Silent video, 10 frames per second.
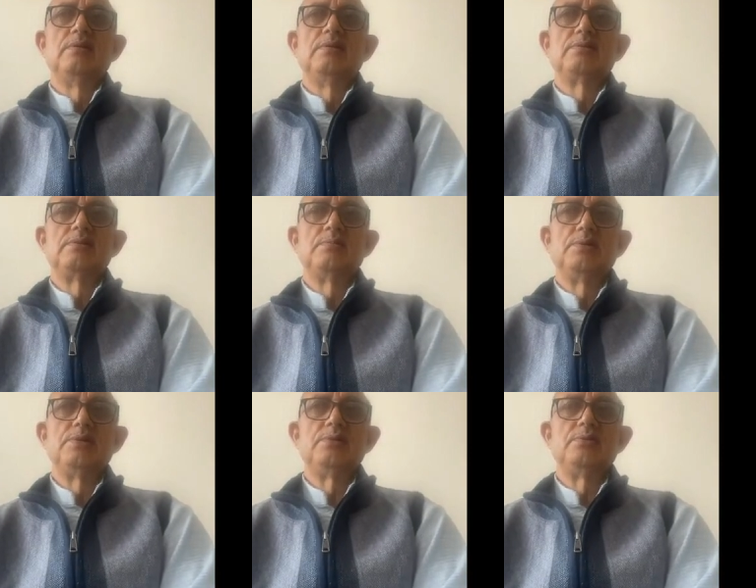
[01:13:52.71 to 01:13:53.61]

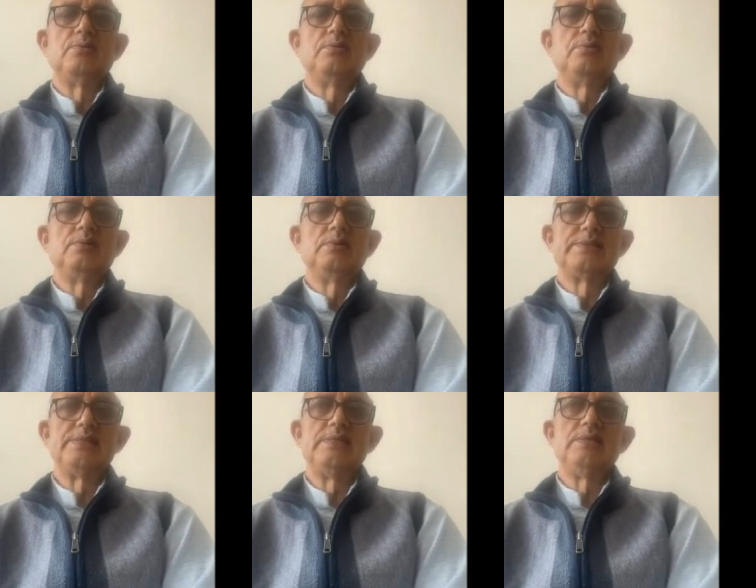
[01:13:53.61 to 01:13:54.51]
somebody to
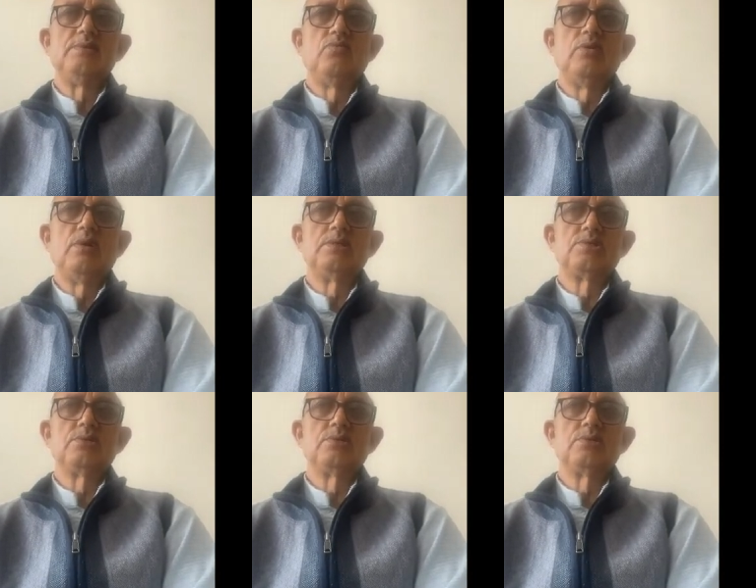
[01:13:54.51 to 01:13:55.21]
see, watch,